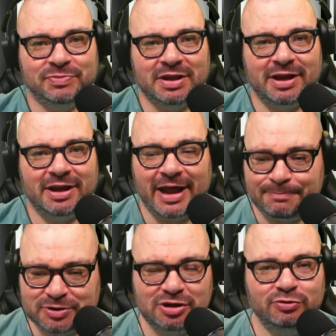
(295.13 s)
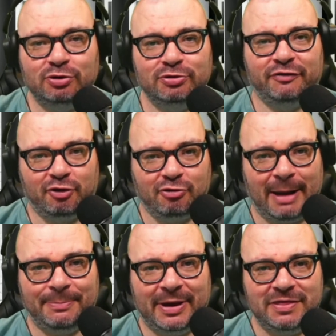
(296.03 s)
an absolute load of
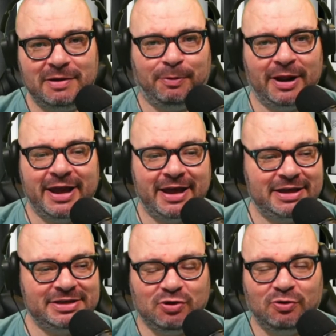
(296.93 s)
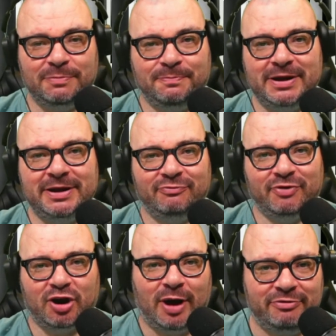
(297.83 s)
crap, and the player is going to be
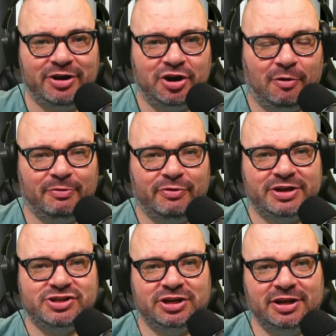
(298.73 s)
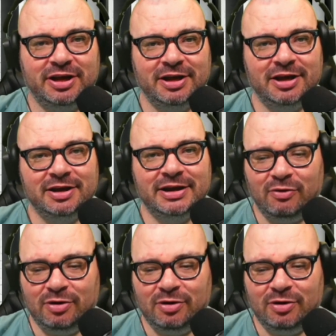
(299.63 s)
requiring an operation. Now,